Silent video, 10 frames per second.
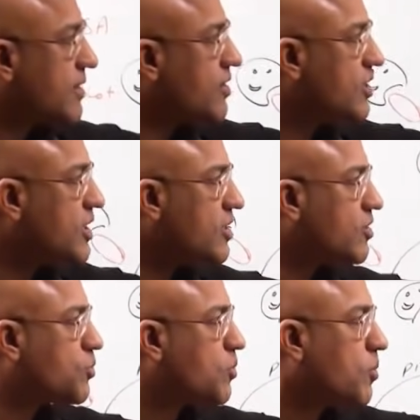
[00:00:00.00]
these
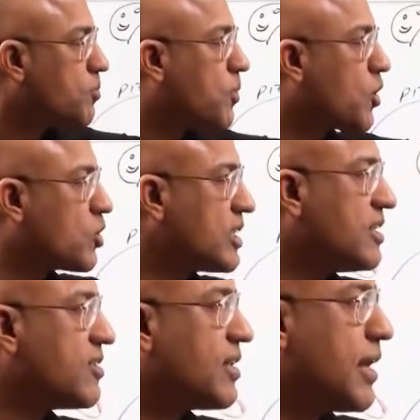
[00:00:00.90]

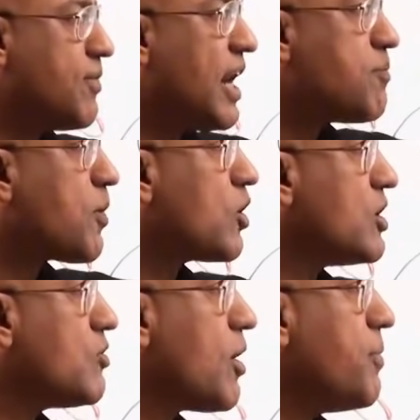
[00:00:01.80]
proteins, envelope
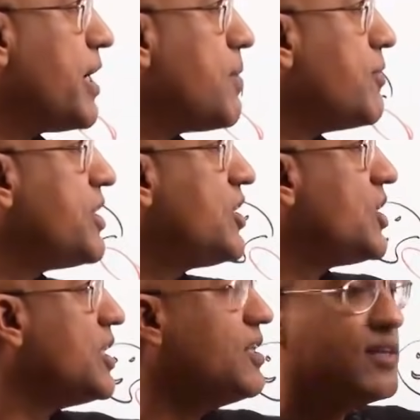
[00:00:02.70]
proteins are made by which
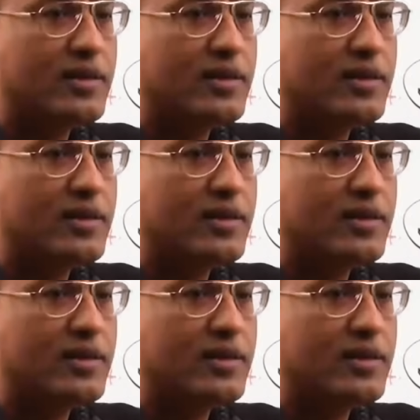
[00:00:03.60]
gene?